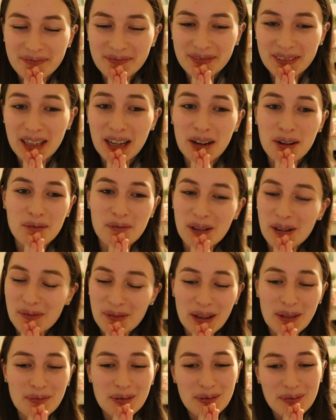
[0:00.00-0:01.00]
Taco Bell
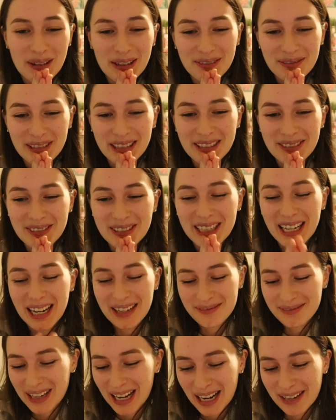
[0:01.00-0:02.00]
might be my favorite.
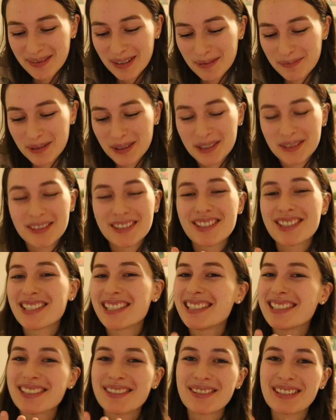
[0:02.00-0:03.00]
I might put
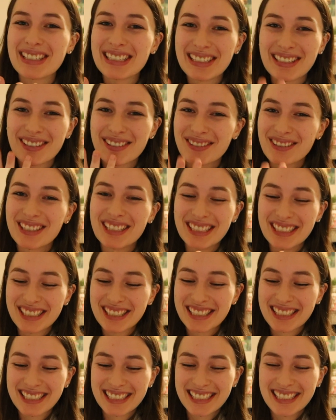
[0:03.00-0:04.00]
Cheesy Gordita
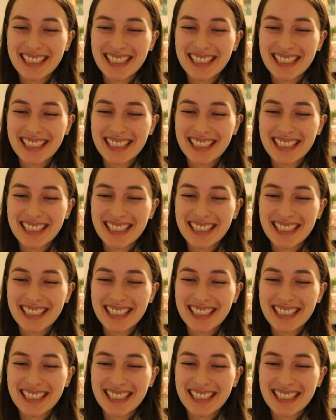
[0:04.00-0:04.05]
Crunch